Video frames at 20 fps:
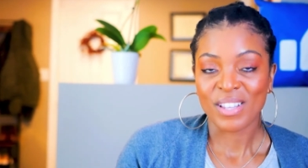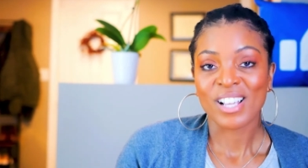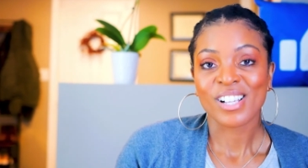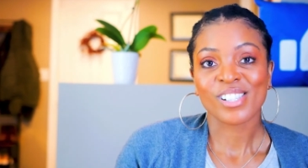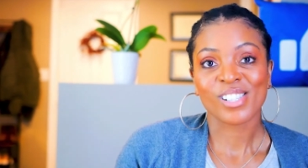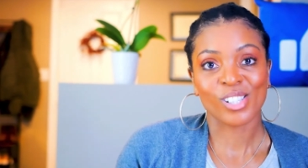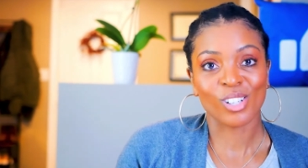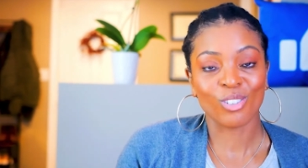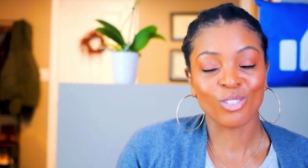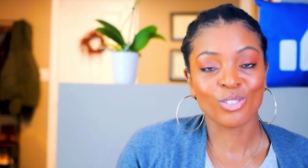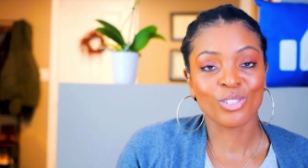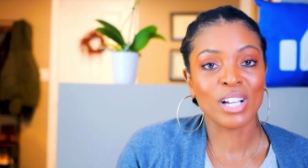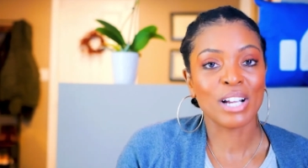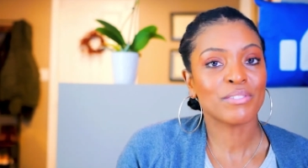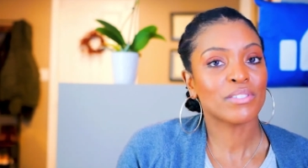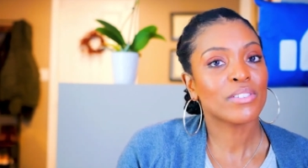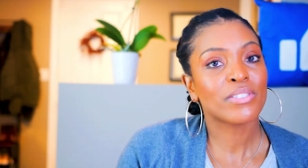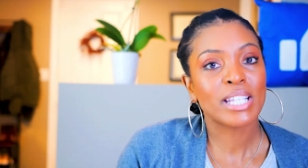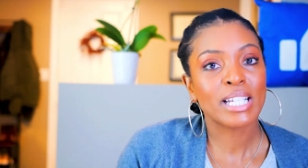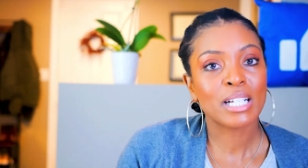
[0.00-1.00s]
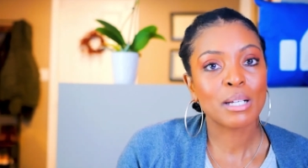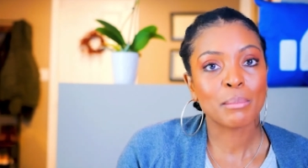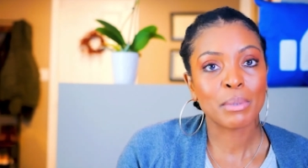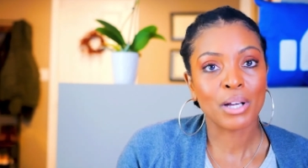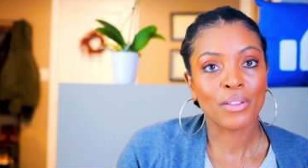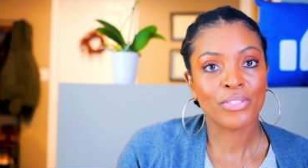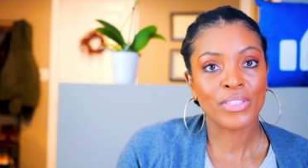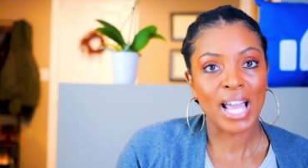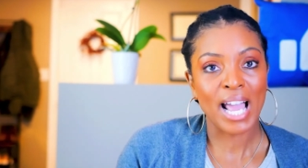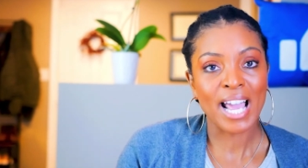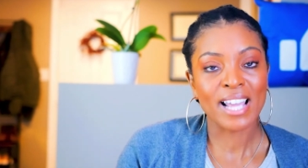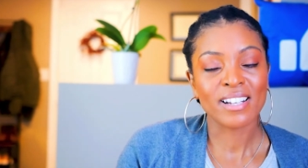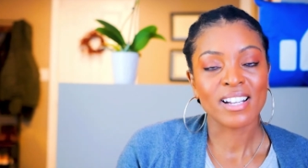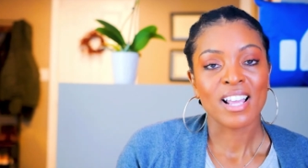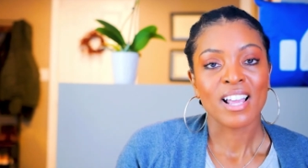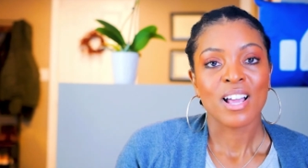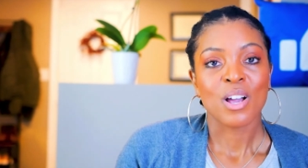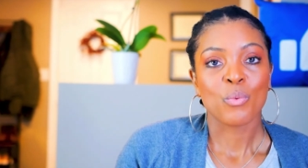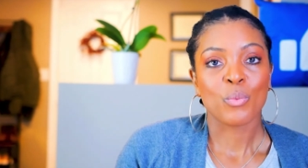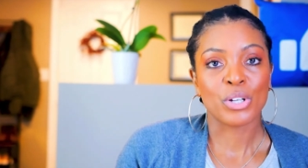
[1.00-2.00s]
So you have to think about
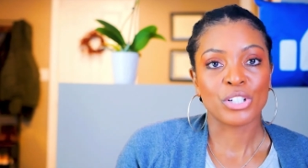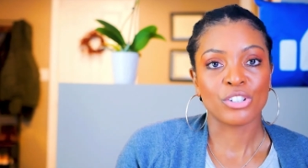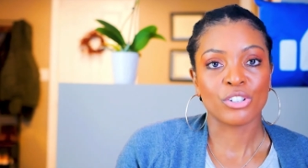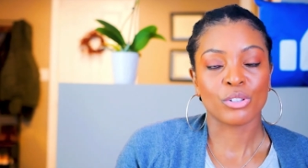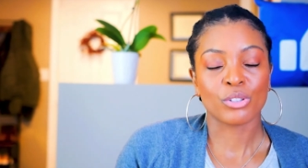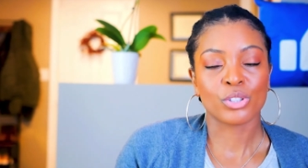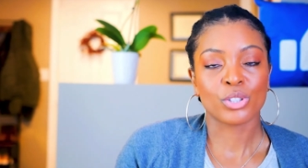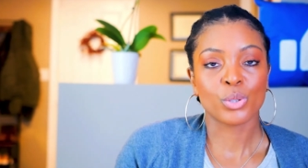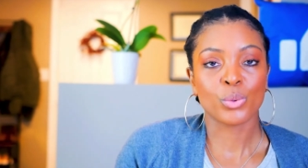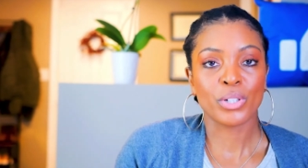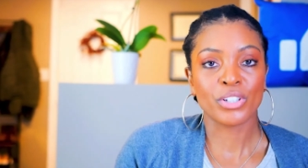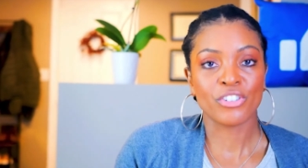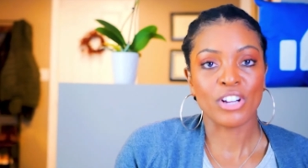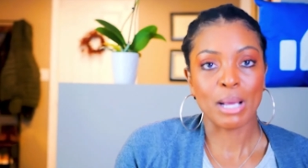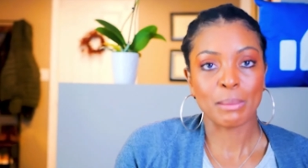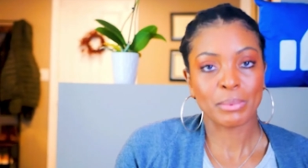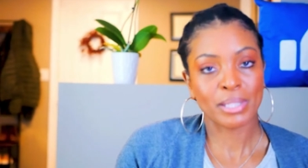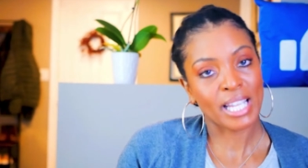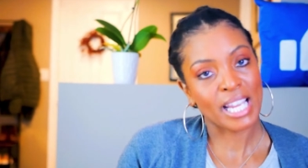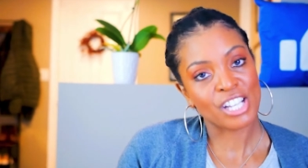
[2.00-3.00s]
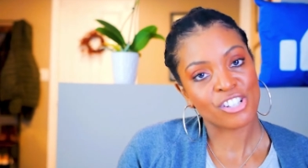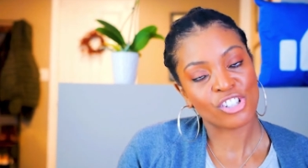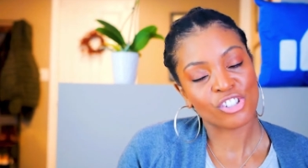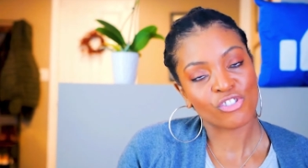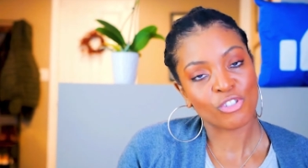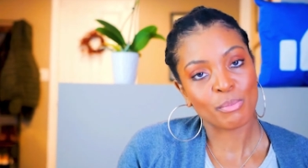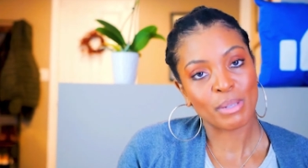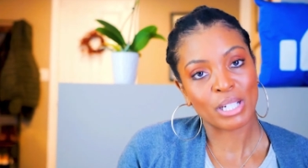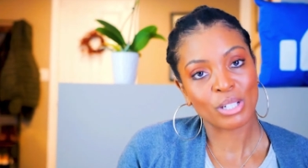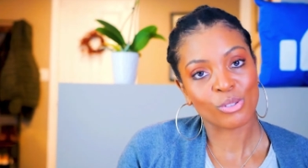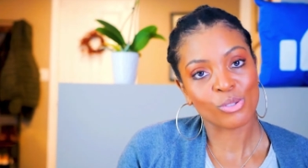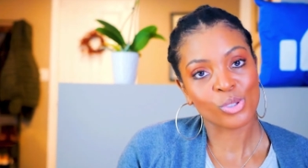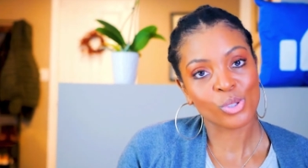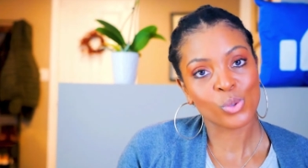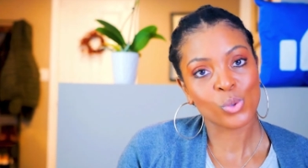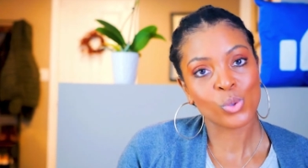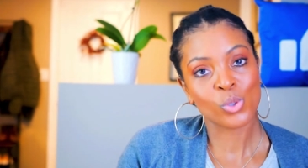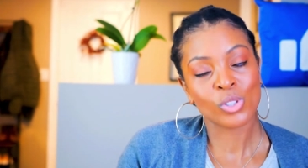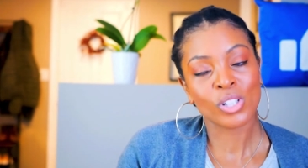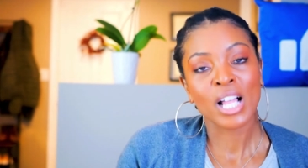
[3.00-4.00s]
that when you're doing your applications for medical
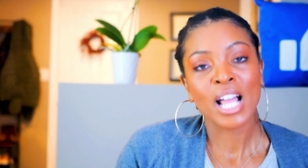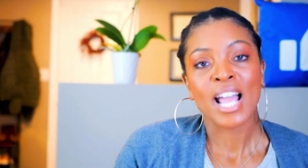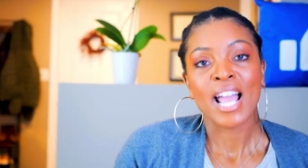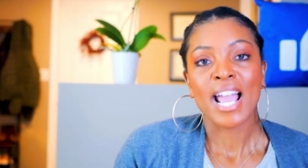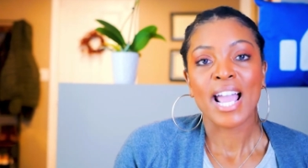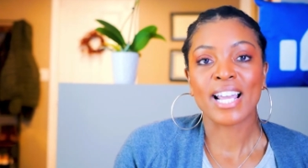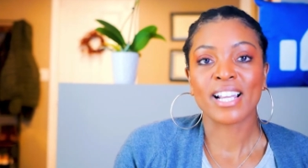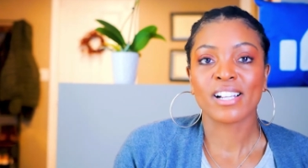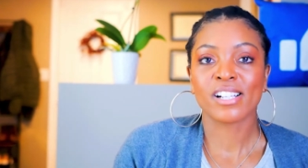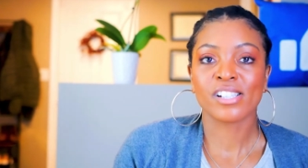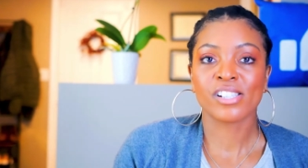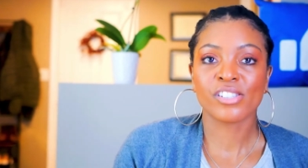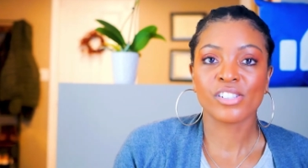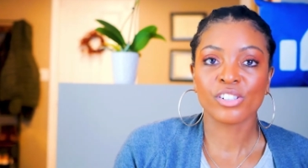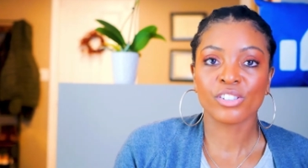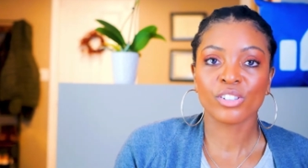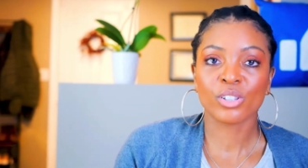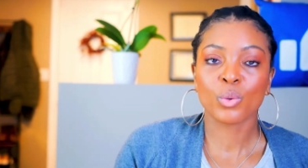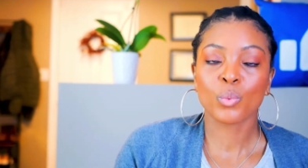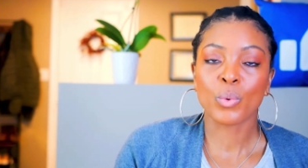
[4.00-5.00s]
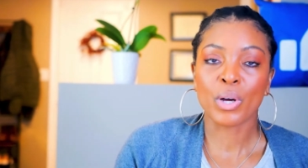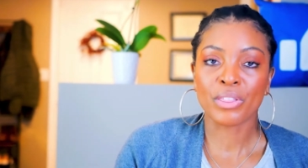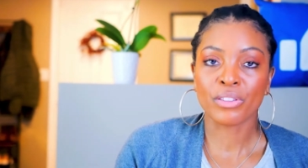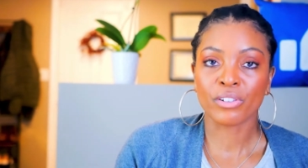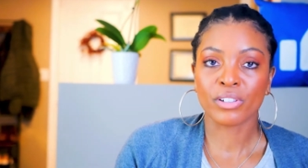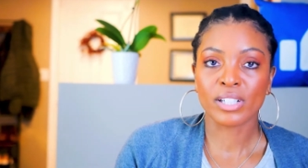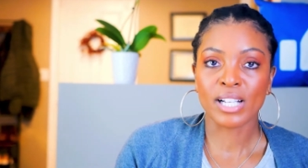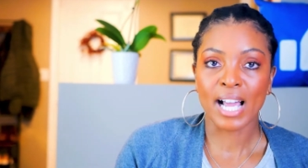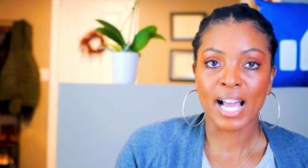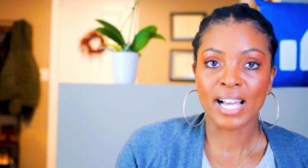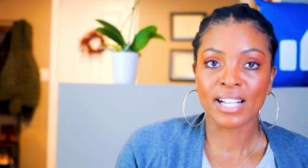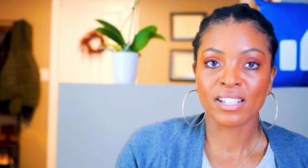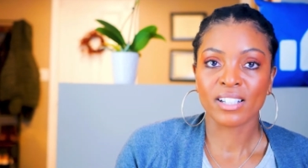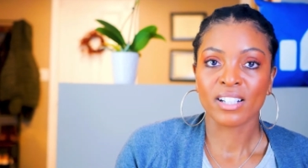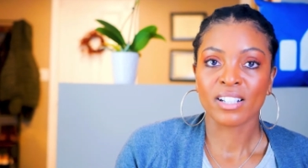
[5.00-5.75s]
school and consider whether or not